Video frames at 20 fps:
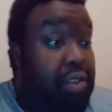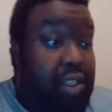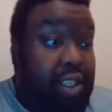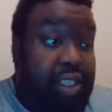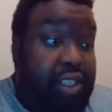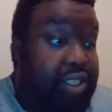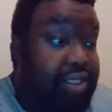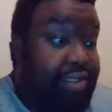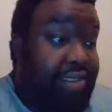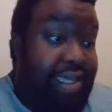
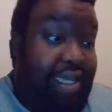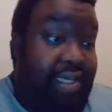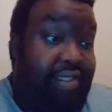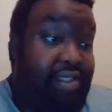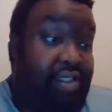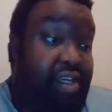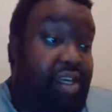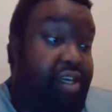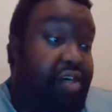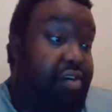in this Zack
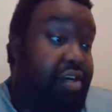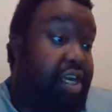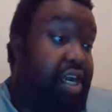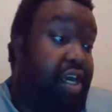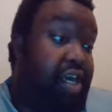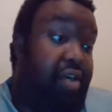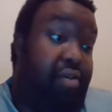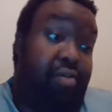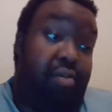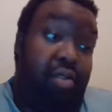Snyder
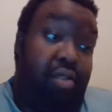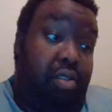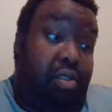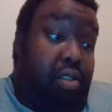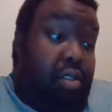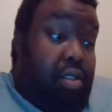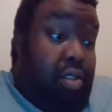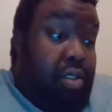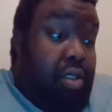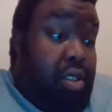cut.
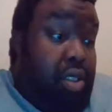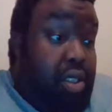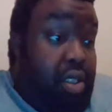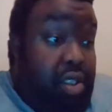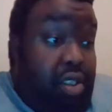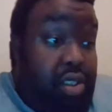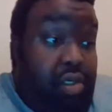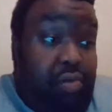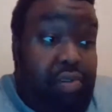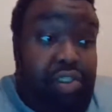
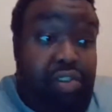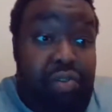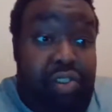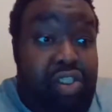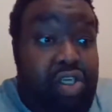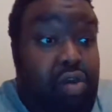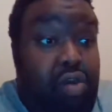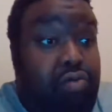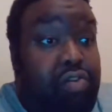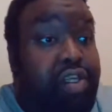It
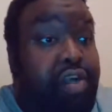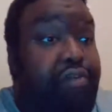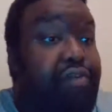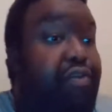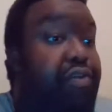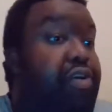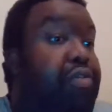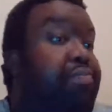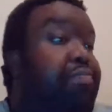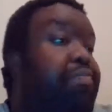was no
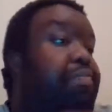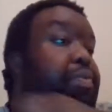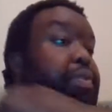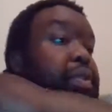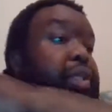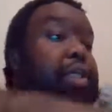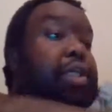different.